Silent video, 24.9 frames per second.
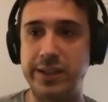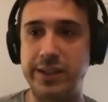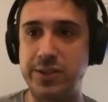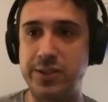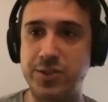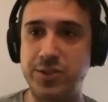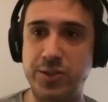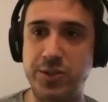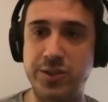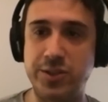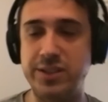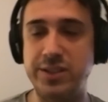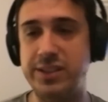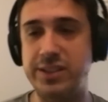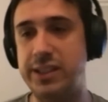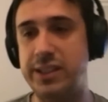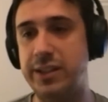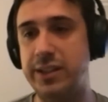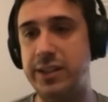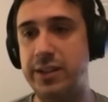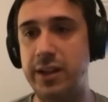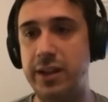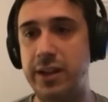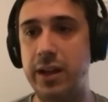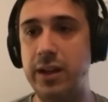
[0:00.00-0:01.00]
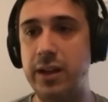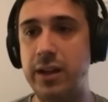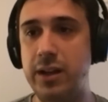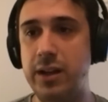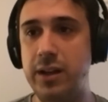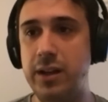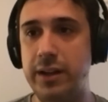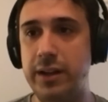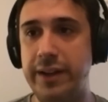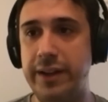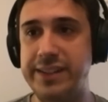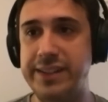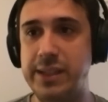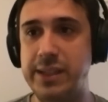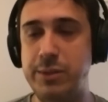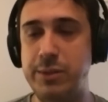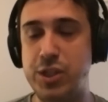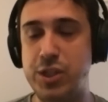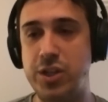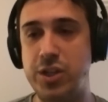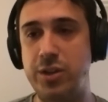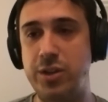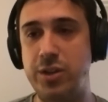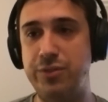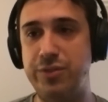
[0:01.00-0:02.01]
uncertainty on the
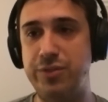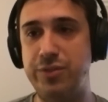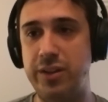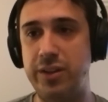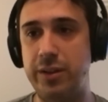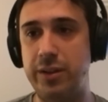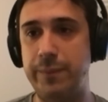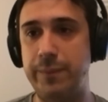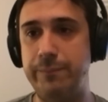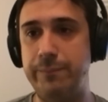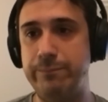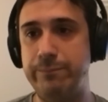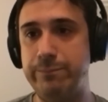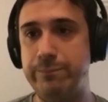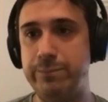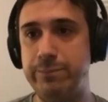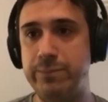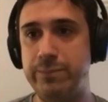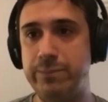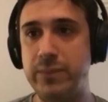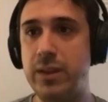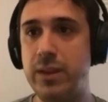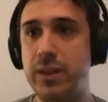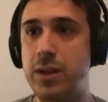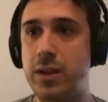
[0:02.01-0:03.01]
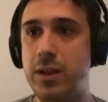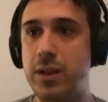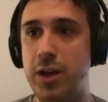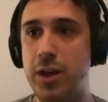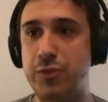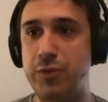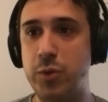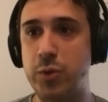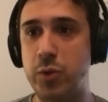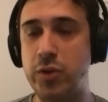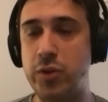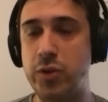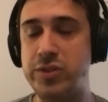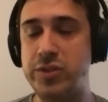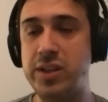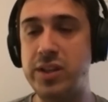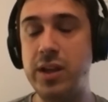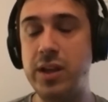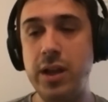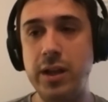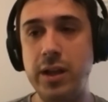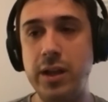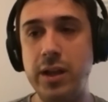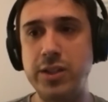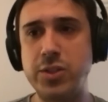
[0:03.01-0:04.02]
emission of tokens.
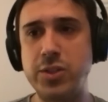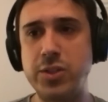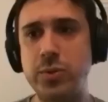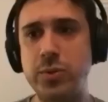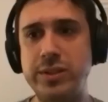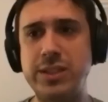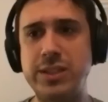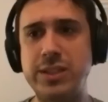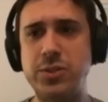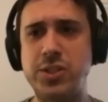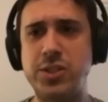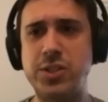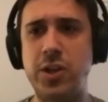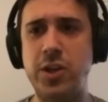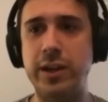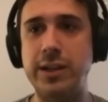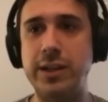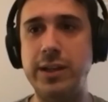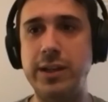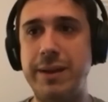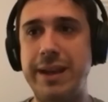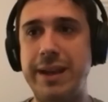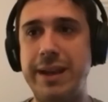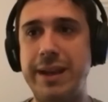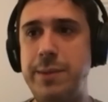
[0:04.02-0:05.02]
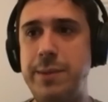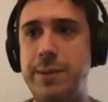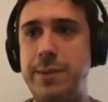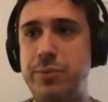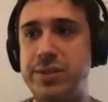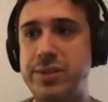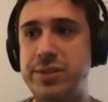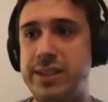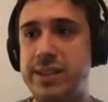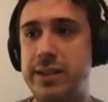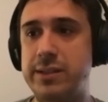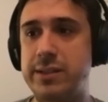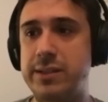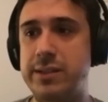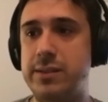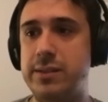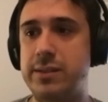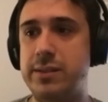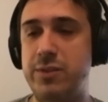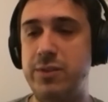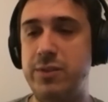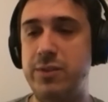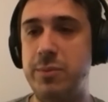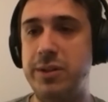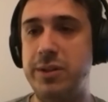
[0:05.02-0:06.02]
So Tezos targets about 8%
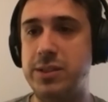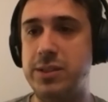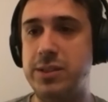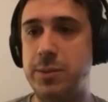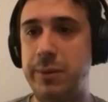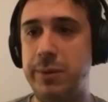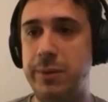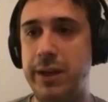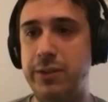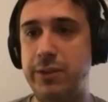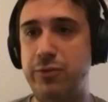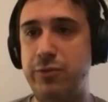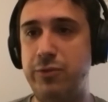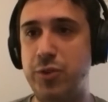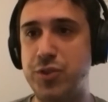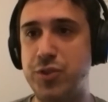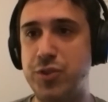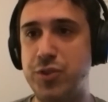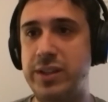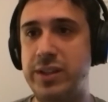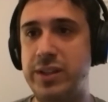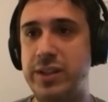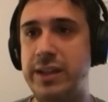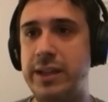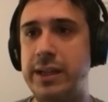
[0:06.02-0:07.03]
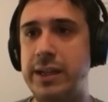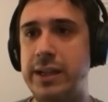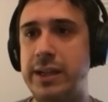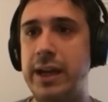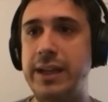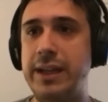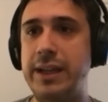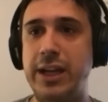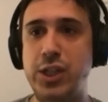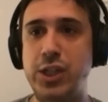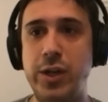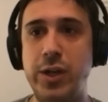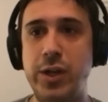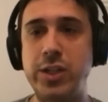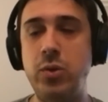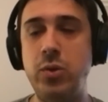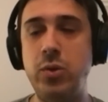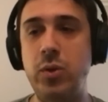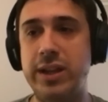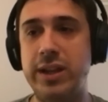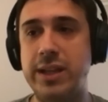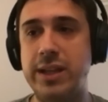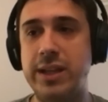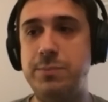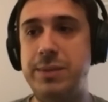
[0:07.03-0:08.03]
of the money supply frozen. And I try to
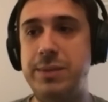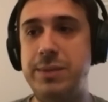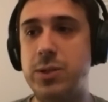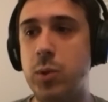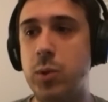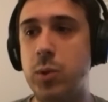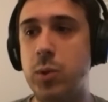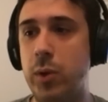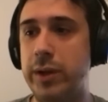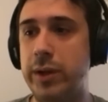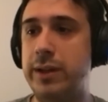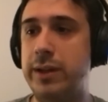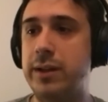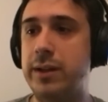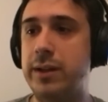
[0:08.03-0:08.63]
look at Bitcoin,